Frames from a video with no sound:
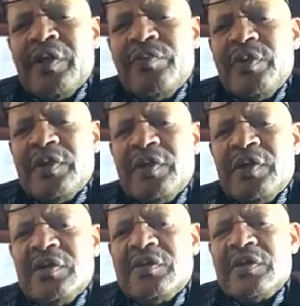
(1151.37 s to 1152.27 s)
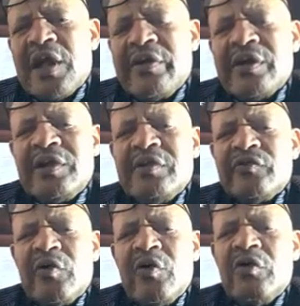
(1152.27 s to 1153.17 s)
be directly
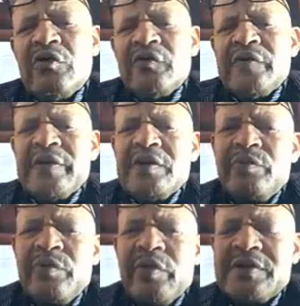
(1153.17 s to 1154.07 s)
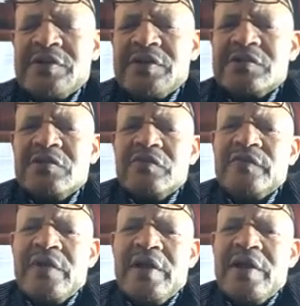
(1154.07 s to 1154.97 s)
involved in the politics of
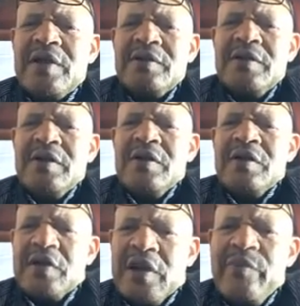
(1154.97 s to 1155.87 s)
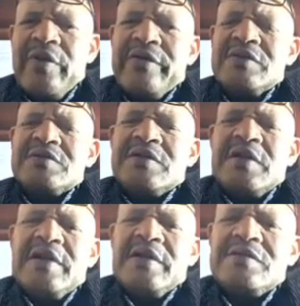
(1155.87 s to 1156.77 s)
neighboring
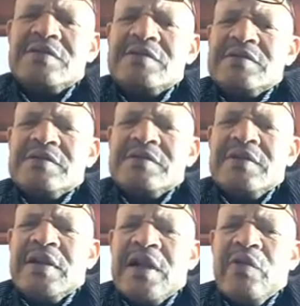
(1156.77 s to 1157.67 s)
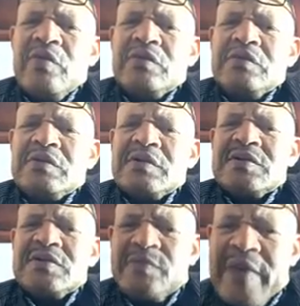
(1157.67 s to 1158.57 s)
states, and I will
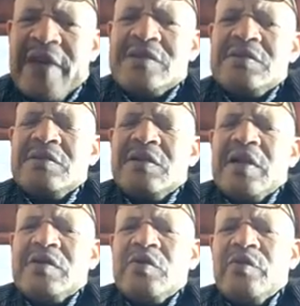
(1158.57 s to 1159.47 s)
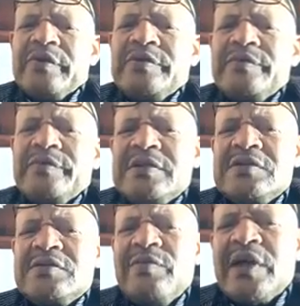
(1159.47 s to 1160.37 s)
respect that commitment.
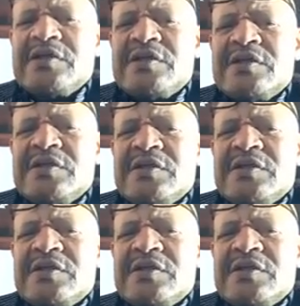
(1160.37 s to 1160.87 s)
But I'm